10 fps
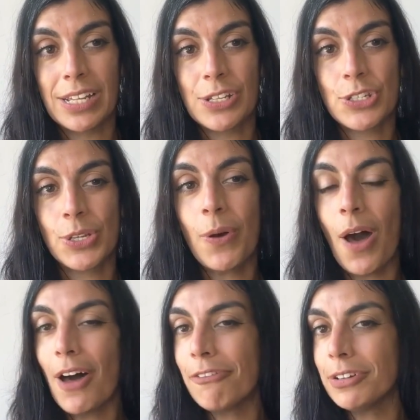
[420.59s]
So
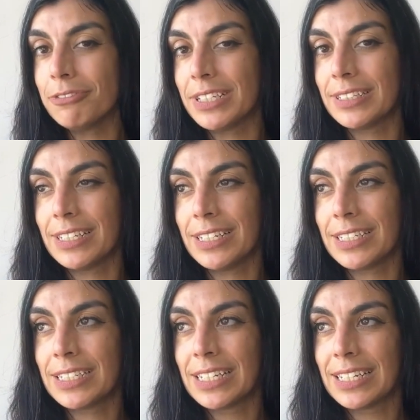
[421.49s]
often we
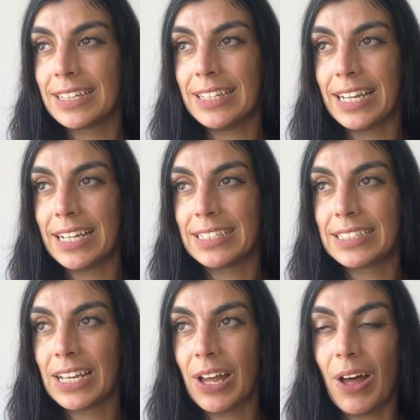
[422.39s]
think that
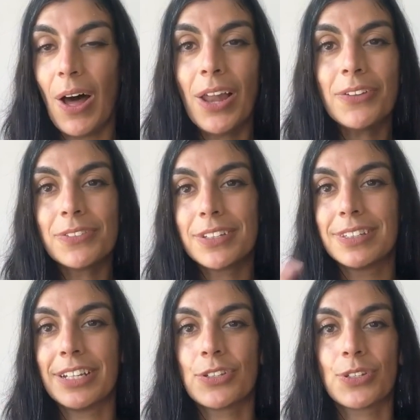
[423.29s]
all of the
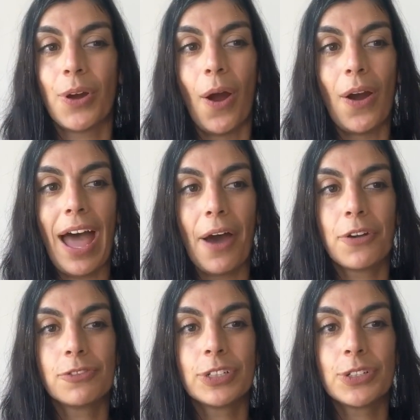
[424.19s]
things are out
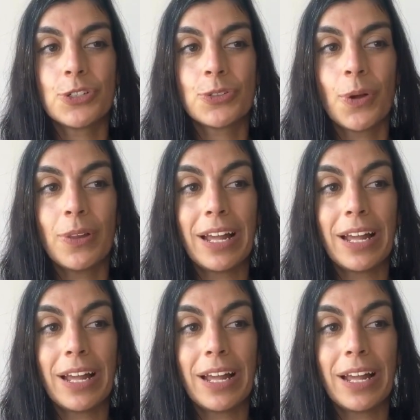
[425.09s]
of our control,